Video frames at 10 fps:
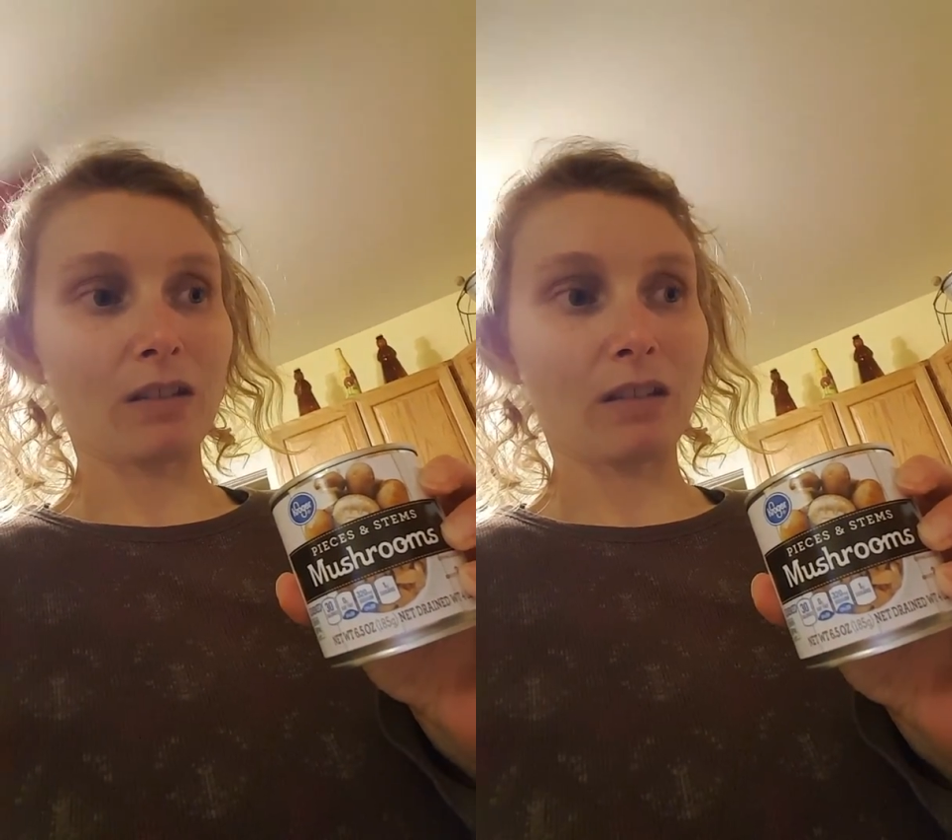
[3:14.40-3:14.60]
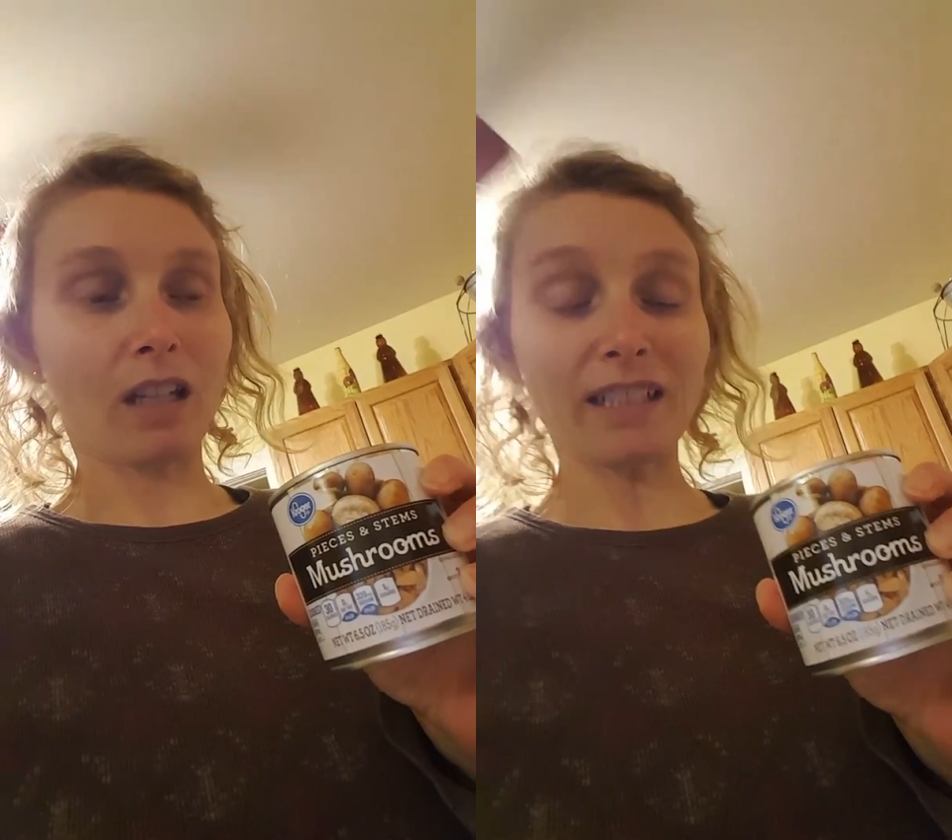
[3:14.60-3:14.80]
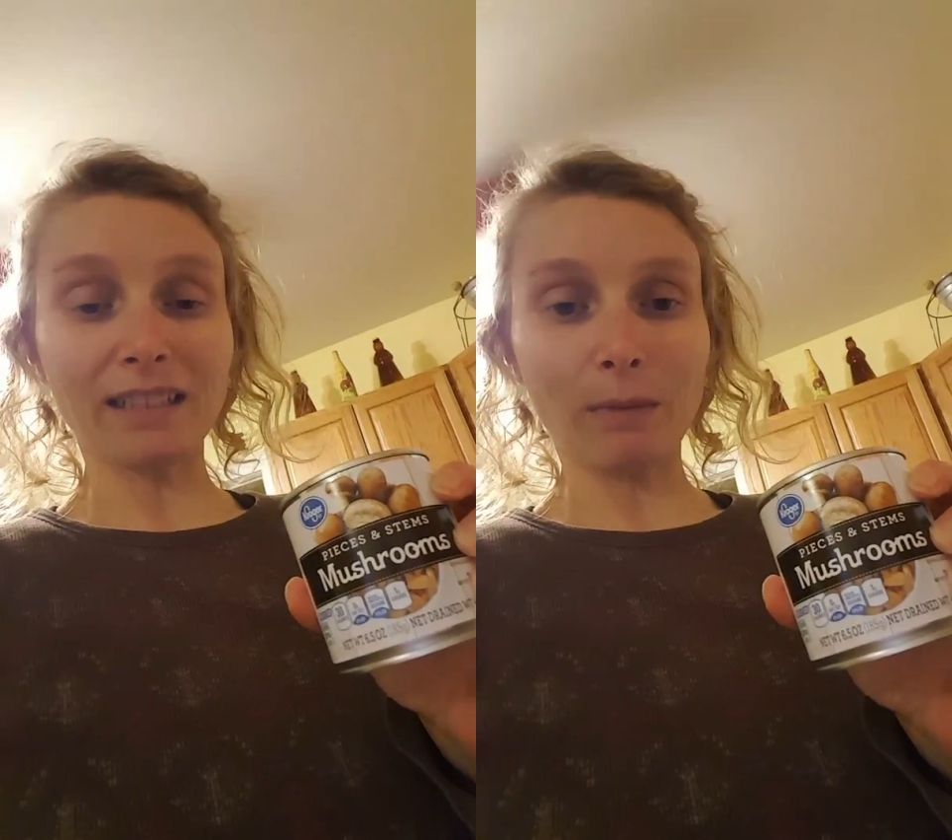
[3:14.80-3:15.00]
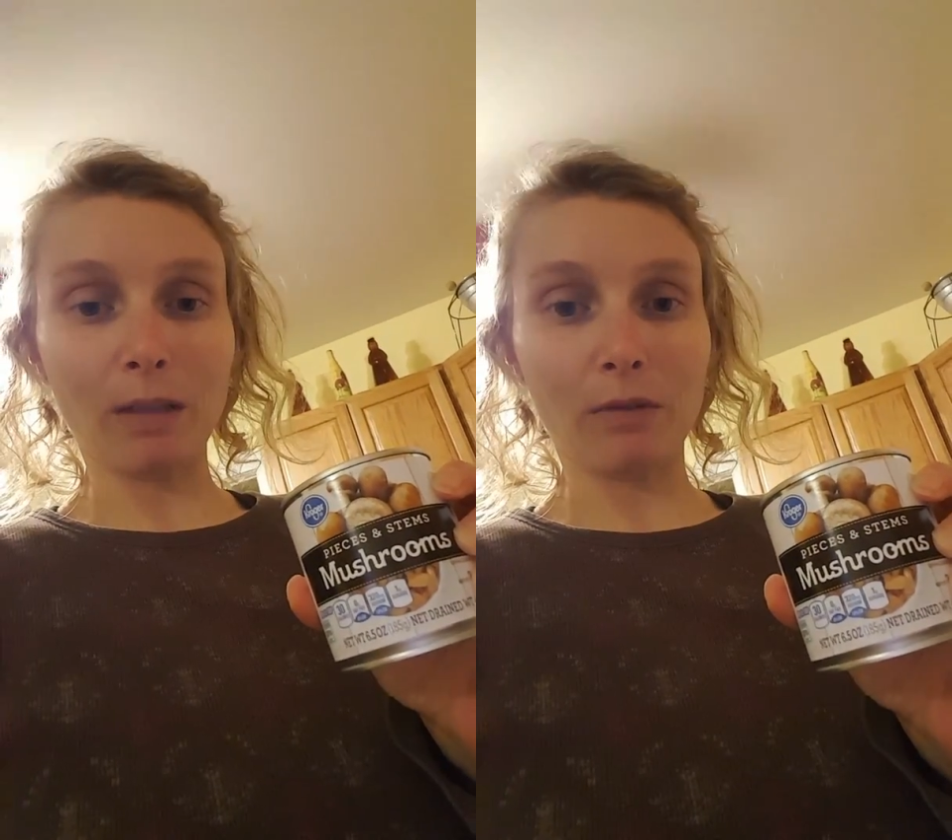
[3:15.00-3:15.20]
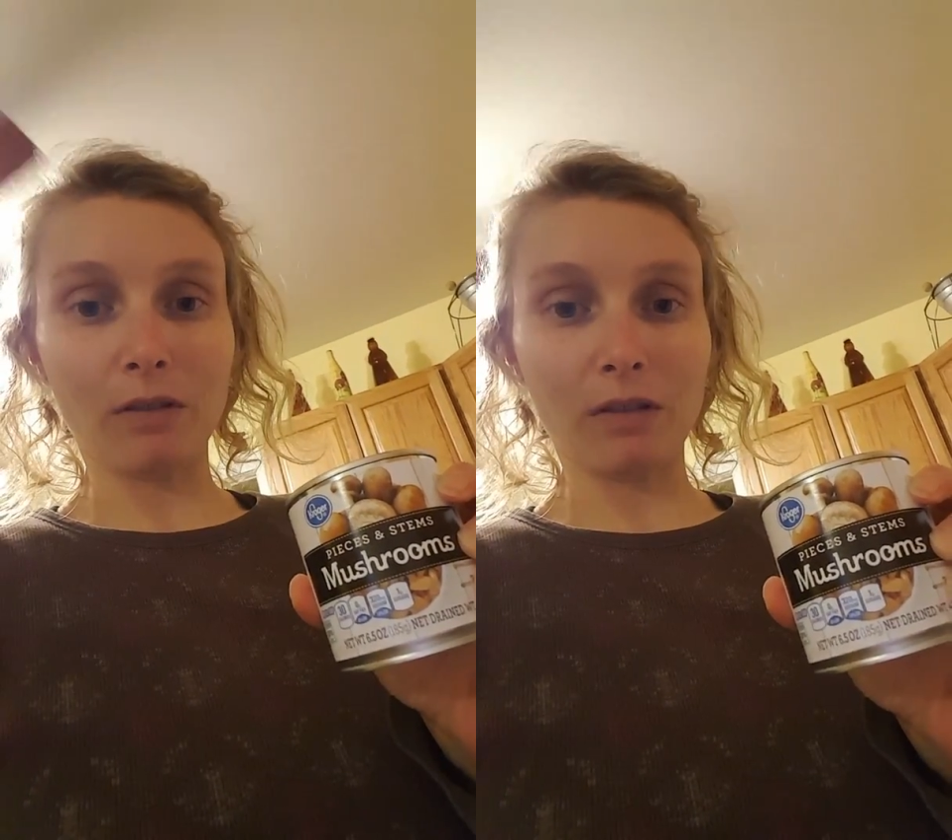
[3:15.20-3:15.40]
last time
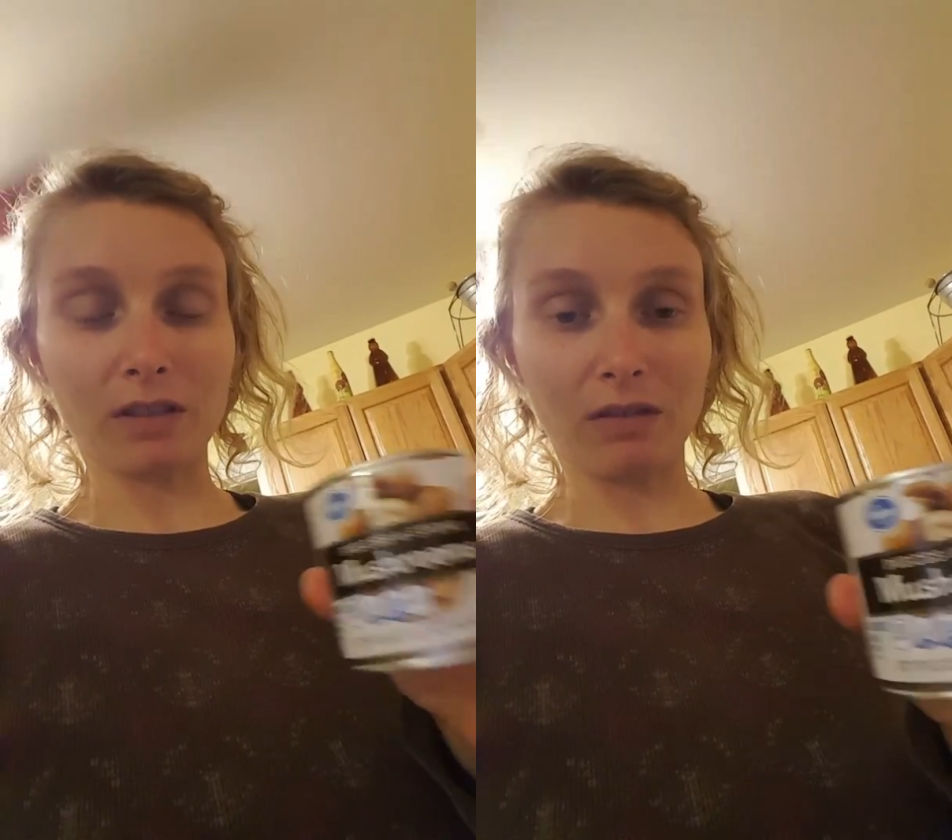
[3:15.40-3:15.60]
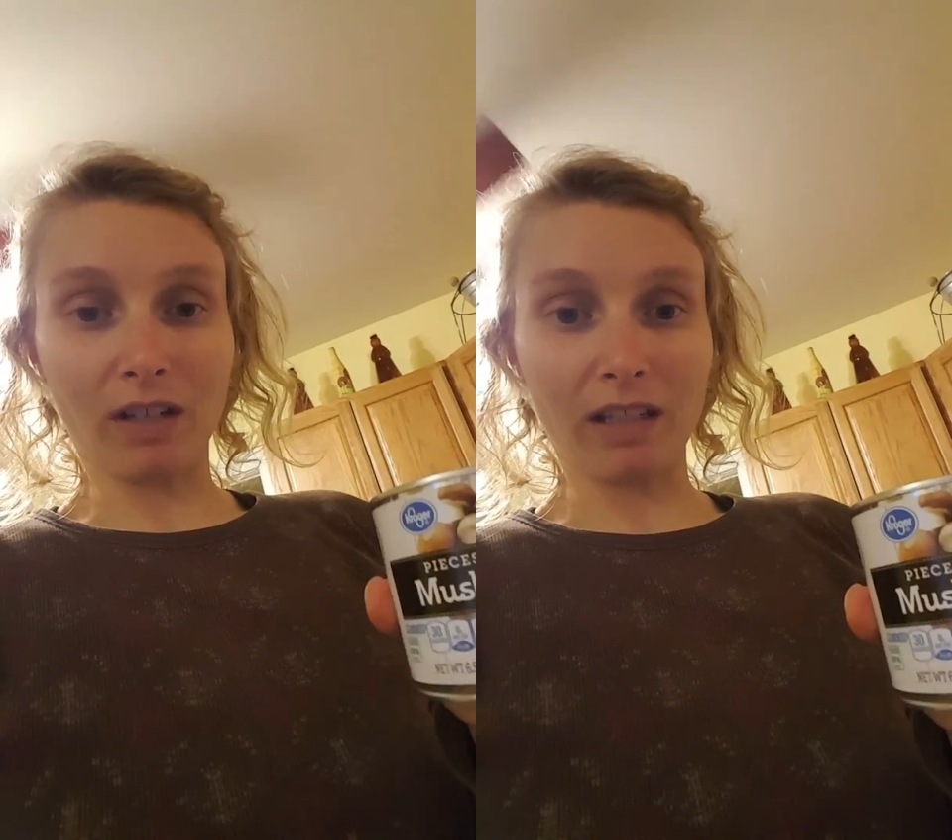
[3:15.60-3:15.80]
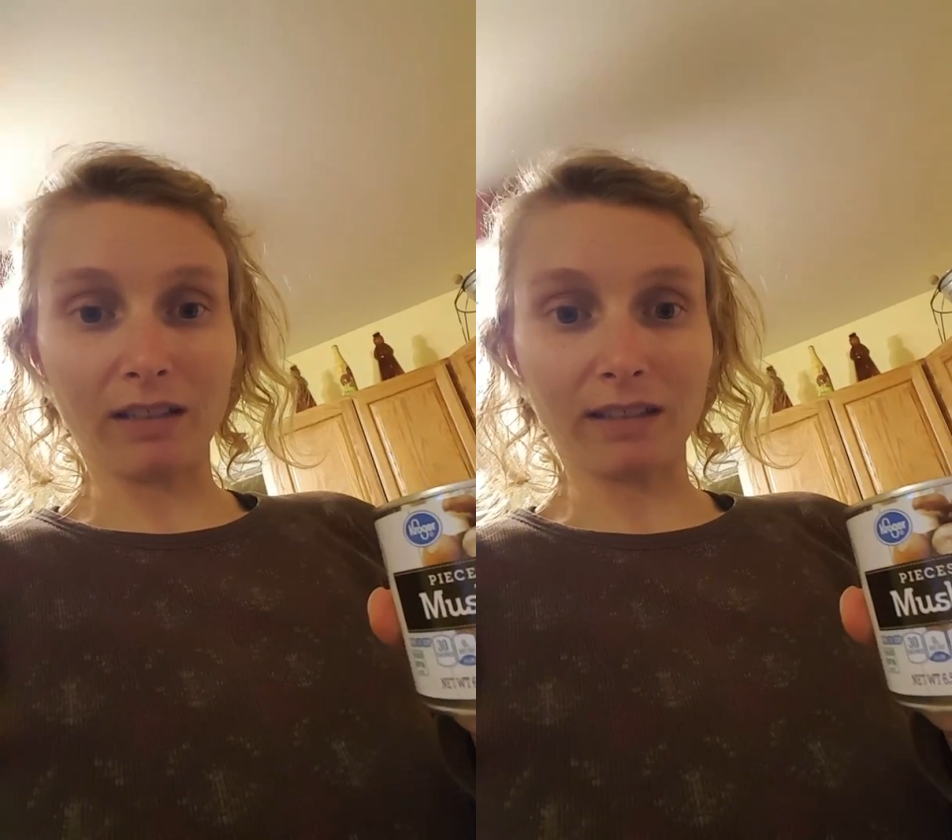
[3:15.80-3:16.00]
I cooked it right in the